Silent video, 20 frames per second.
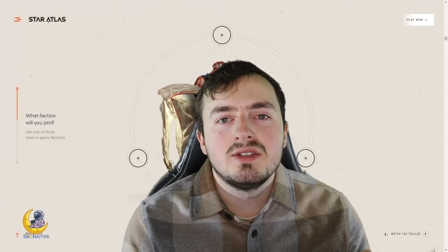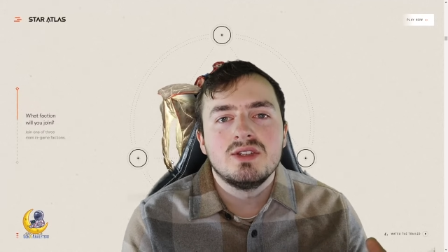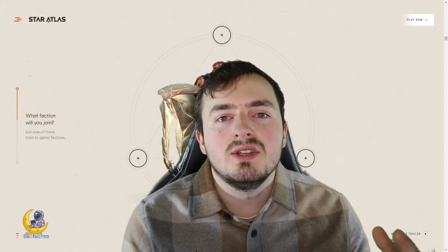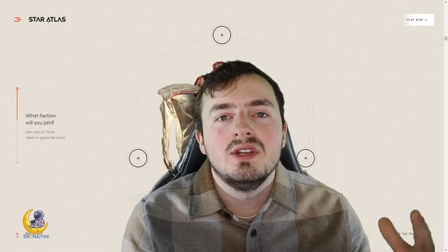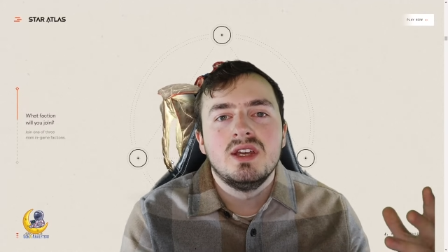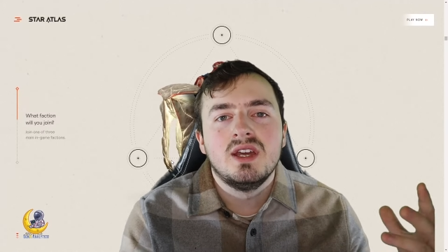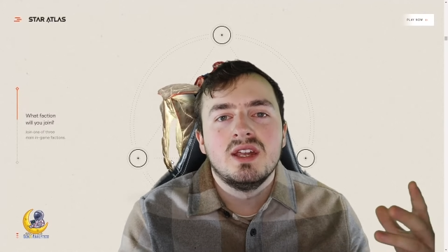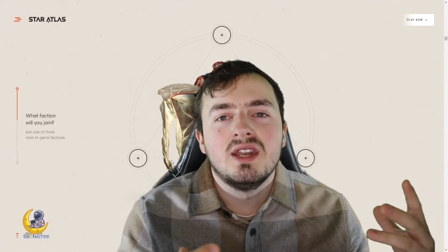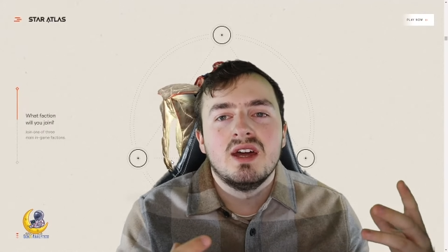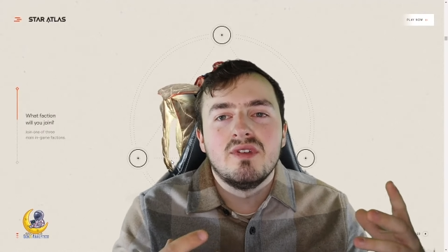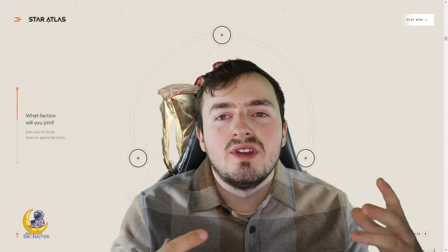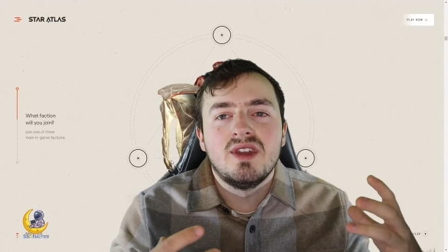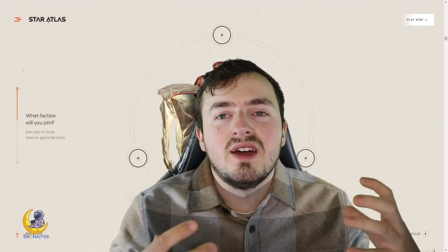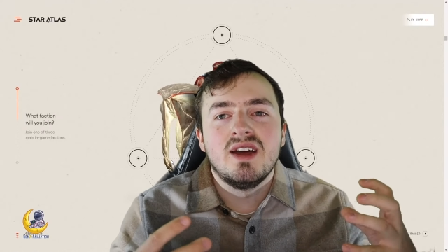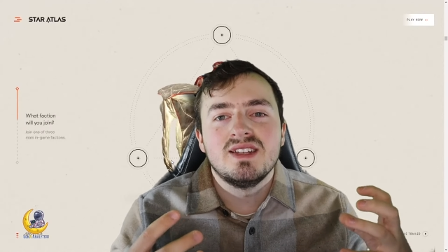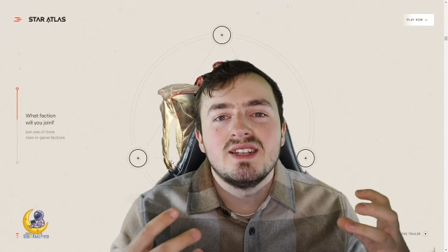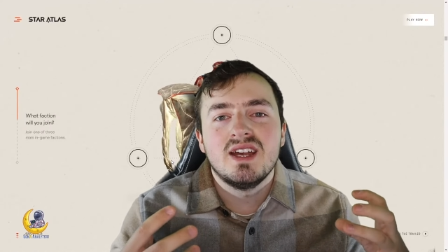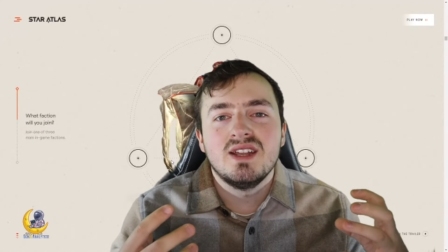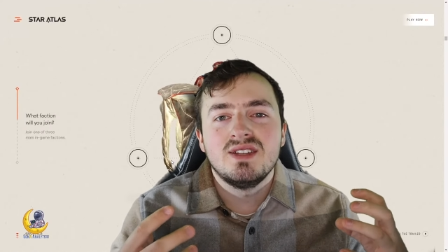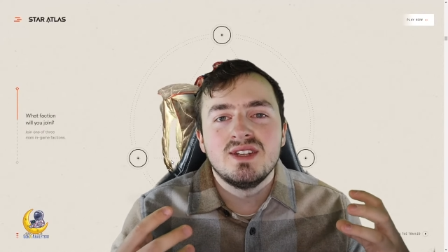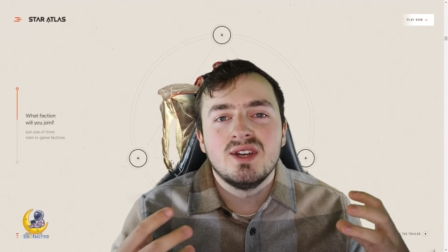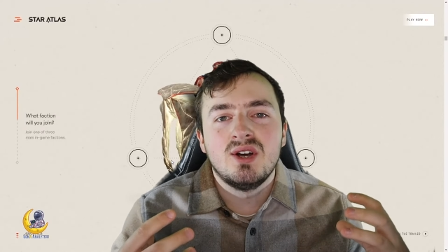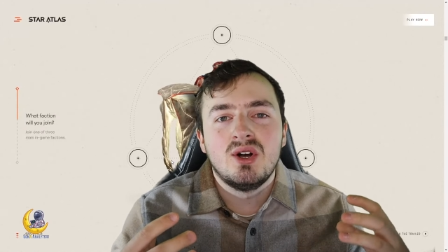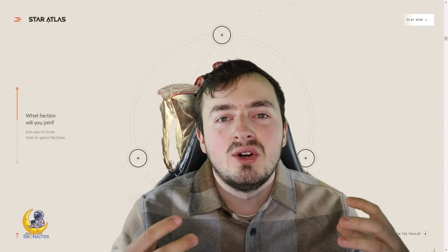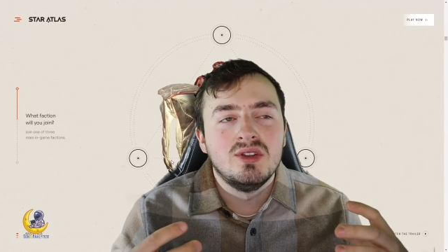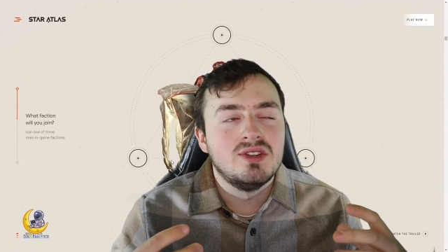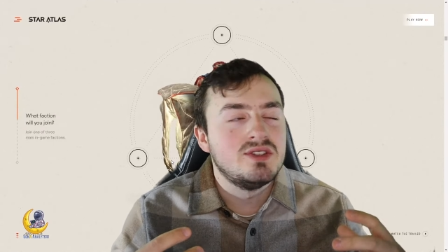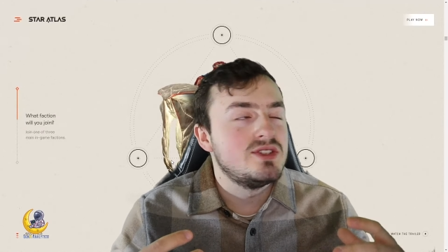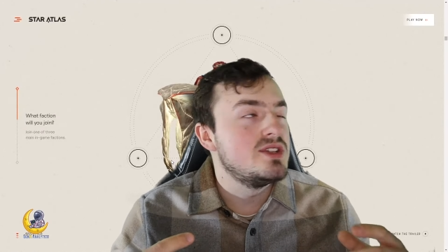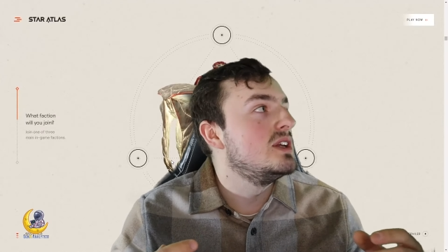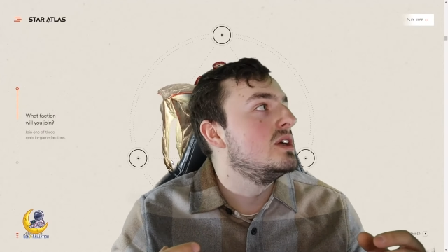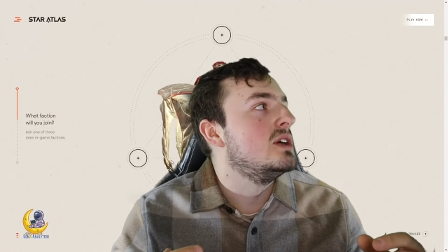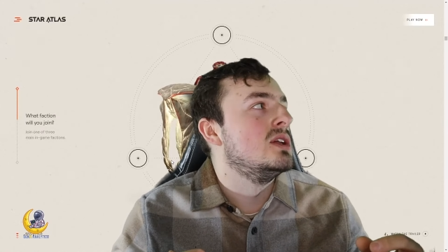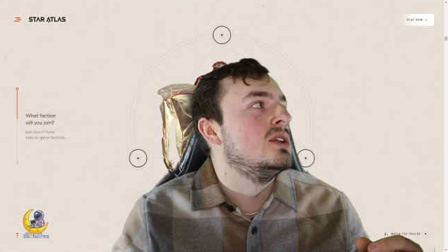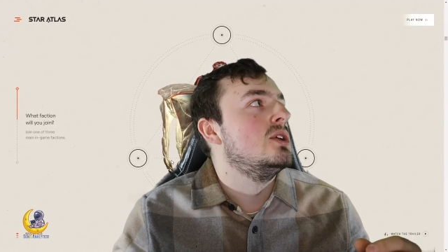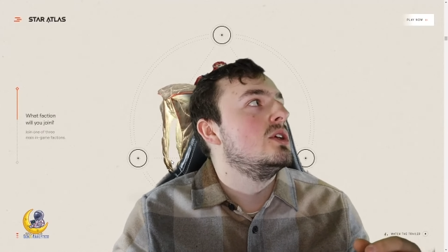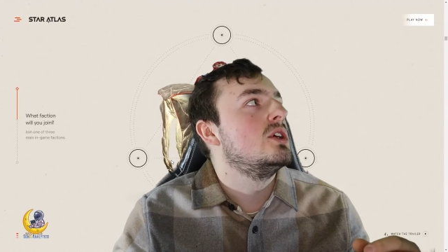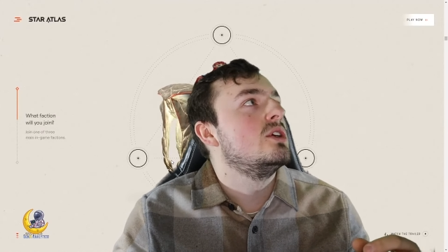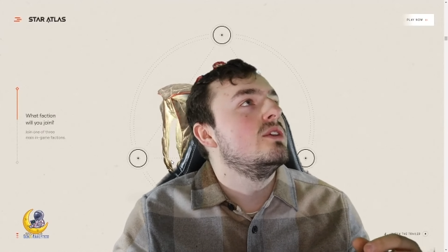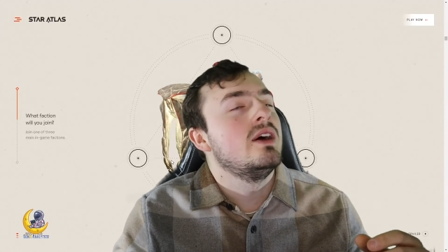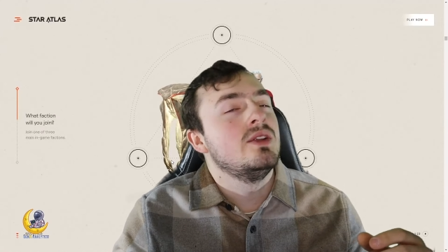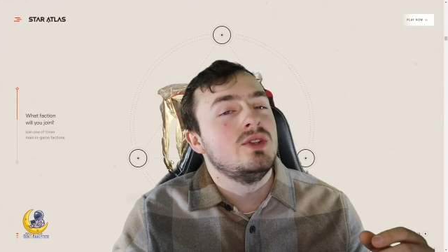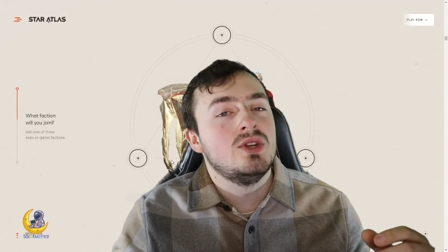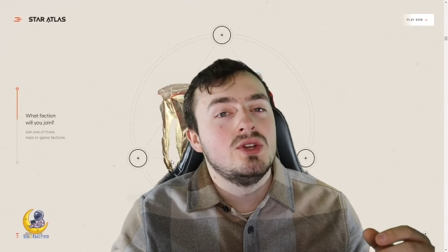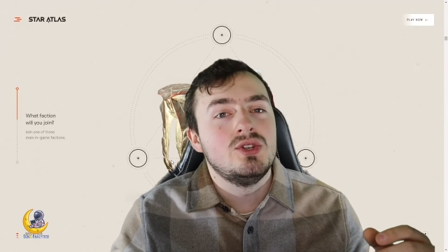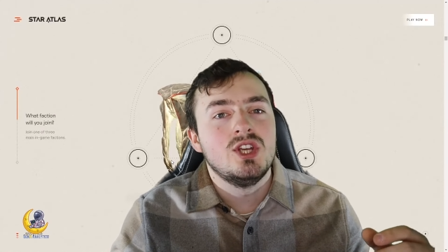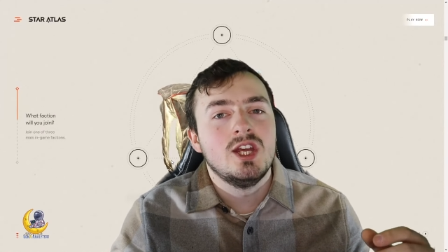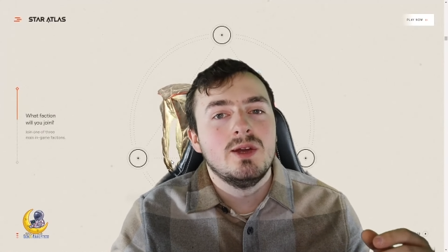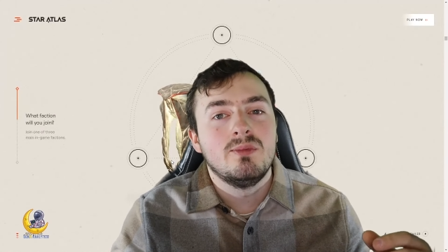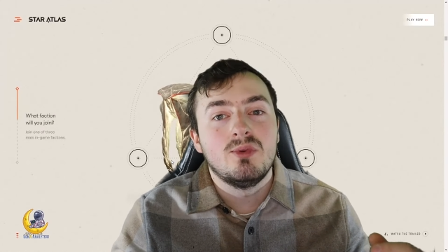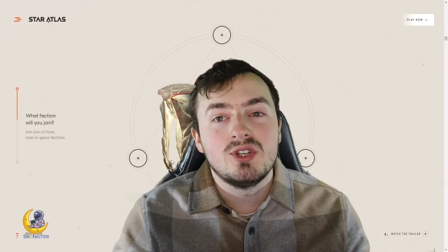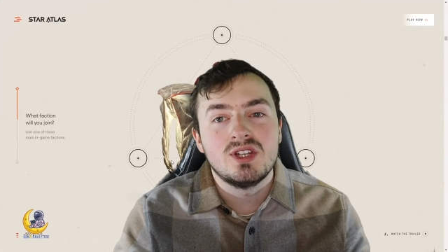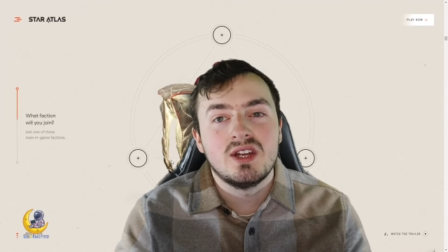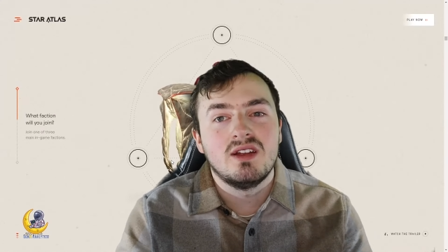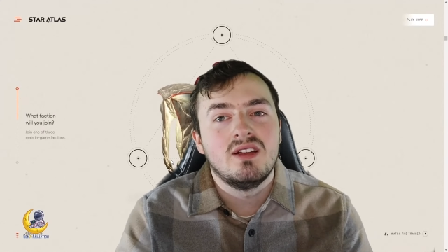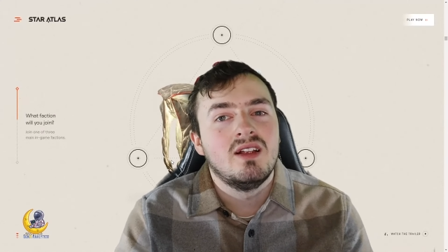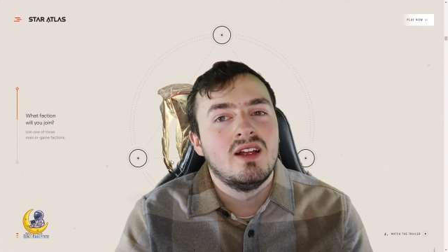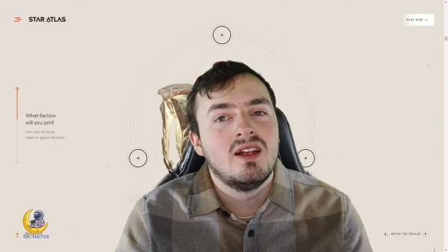so you can have a nice headset on so you can look around your ship, which